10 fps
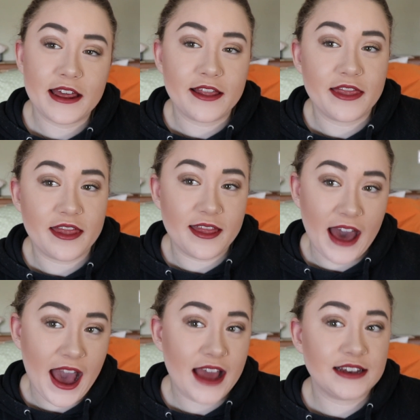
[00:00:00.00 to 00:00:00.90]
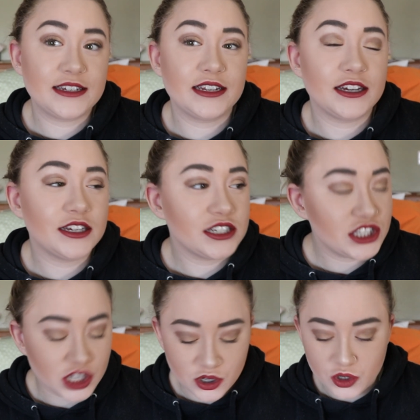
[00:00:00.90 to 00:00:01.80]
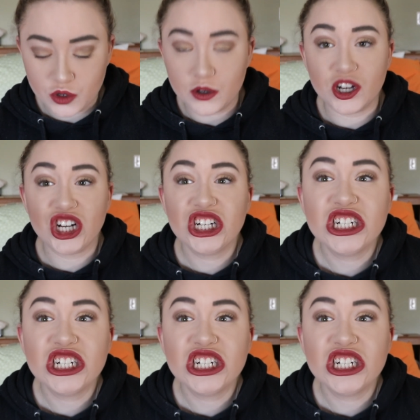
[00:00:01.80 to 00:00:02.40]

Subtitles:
in that. So